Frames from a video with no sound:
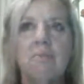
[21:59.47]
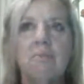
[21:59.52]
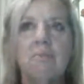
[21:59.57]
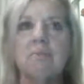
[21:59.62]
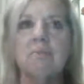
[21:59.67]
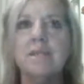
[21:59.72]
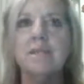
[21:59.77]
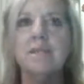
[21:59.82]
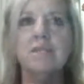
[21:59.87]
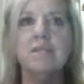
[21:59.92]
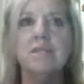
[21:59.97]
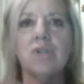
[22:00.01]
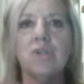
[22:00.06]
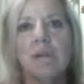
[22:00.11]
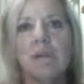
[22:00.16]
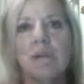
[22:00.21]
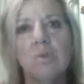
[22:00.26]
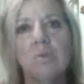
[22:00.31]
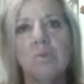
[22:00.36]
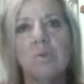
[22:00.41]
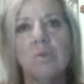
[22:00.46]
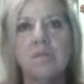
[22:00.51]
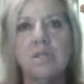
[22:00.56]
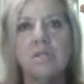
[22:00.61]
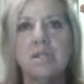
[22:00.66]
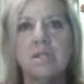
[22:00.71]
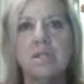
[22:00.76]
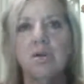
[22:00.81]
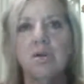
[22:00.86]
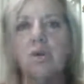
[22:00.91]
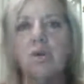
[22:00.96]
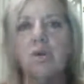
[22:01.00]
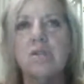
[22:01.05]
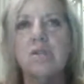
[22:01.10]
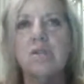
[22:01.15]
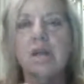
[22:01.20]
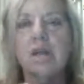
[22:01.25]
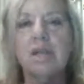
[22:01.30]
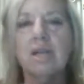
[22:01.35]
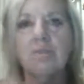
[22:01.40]
message and or a
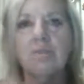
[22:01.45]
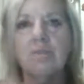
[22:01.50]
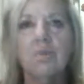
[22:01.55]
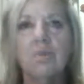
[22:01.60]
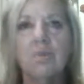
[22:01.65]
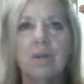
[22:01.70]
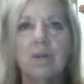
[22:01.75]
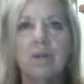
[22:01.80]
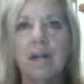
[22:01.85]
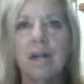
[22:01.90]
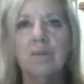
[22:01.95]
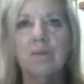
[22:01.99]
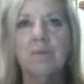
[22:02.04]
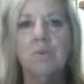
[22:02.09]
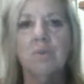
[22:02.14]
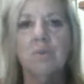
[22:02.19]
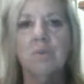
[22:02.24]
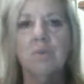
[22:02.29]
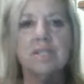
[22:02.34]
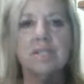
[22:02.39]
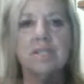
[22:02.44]
psychic thought, and what's